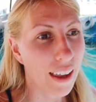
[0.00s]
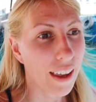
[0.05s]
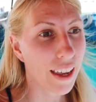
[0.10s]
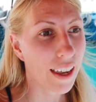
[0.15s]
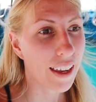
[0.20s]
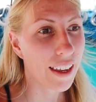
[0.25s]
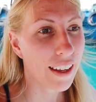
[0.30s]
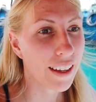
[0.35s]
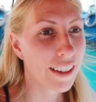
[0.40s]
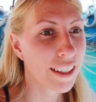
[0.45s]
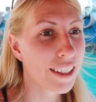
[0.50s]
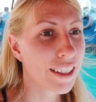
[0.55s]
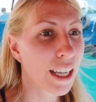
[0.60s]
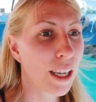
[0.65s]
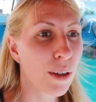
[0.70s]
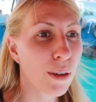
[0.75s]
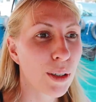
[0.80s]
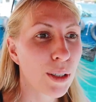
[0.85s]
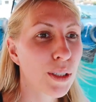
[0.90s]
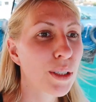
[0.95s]
and
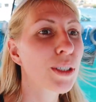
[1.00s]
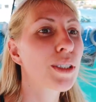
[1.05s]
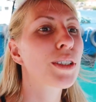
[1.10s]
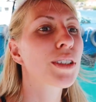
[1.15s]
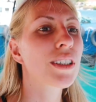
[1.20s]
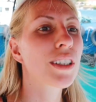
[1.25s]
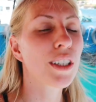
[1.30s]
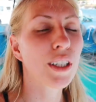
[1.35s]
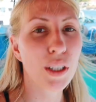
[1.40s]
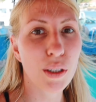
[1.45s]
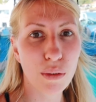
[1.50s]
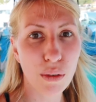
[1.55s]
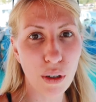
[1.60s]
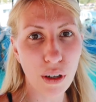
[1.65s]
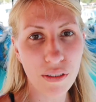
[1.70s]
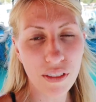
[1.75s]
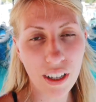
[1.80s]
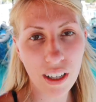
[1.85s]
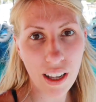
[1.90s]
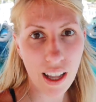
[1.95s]
they just threw
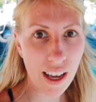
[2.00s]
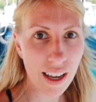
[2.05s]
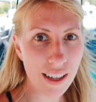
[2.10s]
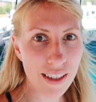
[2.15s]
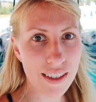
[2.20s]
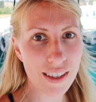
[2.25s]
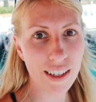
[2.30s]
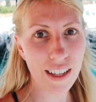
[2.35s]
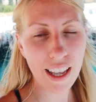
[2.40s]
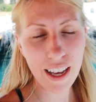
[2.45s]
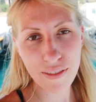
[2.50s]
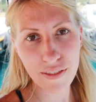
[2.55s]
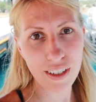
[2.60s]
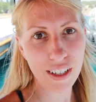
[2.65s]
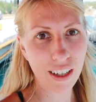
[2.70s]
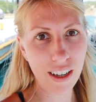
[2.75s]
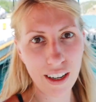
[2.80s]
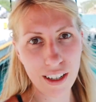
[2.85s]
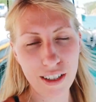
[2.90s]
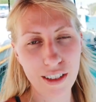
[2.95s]
off their lines and left.
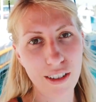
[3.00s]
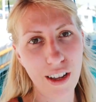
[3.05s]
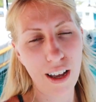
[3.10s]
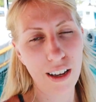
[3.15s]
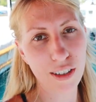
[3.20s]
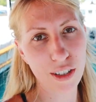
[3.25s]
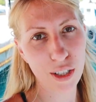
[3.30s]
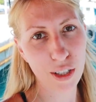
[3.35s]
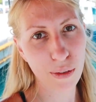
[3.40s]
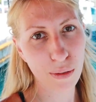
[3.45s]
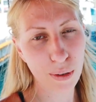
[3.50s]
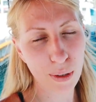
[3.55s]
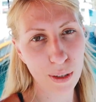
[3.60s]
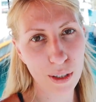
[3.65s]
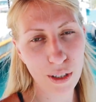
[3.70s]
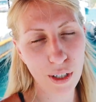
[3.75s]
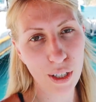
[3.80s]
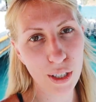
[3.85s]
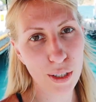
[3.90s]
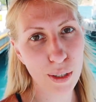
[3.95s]
And the guy
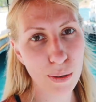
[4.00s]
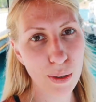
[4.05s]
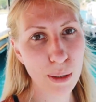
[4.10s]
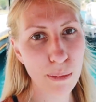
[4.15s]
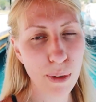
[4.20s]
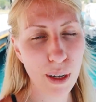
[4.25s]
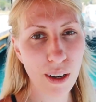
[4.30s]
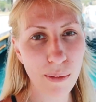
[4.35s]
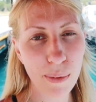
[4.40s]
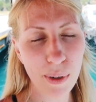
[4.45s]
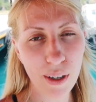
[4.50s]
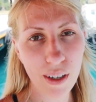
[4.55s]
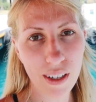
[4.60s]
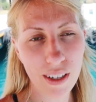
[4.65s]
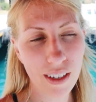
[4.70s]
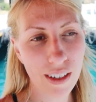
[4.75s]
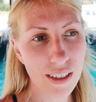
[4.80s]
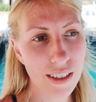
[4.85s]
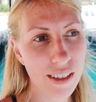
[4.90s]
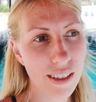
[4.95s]
started screaming up
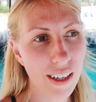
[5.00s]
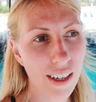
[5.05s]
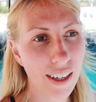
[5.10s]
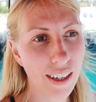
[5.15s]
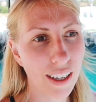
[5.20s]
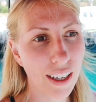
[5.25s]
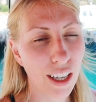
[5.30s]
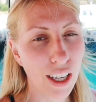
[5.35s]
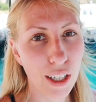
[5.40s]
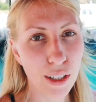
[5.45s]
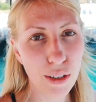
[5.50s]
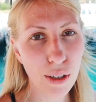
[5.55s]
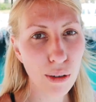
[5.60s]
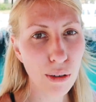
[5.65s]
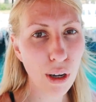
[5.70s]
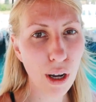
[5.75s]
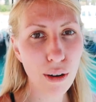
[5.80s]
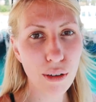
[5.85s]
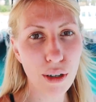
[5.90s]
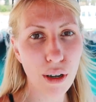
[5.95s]
at us, saying,
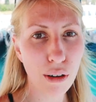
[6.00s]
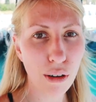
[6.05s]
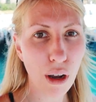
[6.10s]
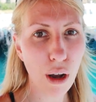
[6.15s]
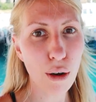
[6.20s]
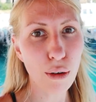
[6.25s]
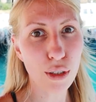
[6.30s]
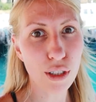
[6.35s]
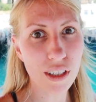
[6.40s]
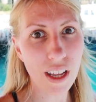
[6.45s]
"Don't go! Don't go!